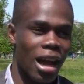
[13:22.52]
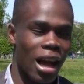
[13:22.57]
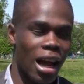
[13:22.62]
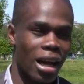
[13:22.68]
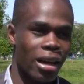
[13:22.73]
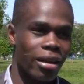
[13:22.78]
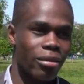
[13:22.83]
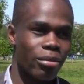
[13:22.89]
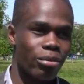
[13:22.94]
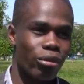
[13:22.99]

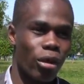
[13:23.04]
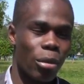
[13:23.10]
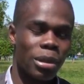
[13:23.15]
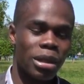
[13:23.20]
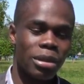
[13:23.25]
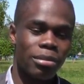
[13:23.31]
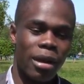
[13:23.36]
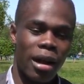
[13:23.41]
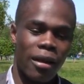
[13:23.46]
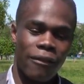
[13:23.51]
And
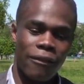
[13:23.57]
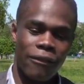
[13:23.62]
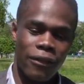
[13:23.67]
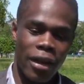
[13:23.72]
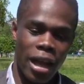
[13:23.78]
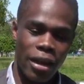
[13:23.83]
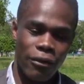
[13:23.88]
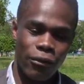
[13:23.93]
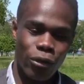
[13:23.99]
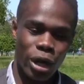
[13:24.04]
probably my
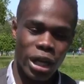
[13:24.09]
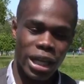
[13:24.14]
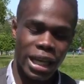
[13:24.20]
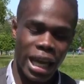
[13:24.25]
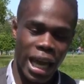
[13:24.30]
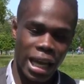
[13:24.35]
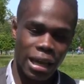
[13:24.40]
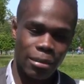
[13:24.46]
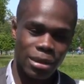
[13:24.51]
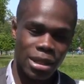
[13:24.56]
favourite
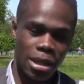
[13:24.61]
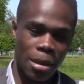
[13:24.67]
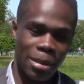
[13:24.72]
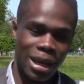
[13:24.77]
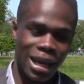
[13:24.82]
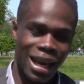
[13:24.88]
game to